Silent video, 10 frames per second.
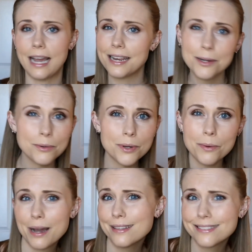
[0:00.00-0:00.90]
I don't
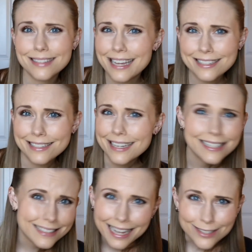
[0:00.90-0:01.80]
go out at night
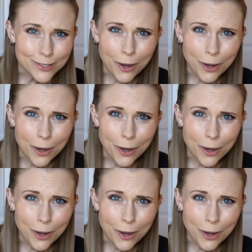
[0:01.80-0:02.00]
that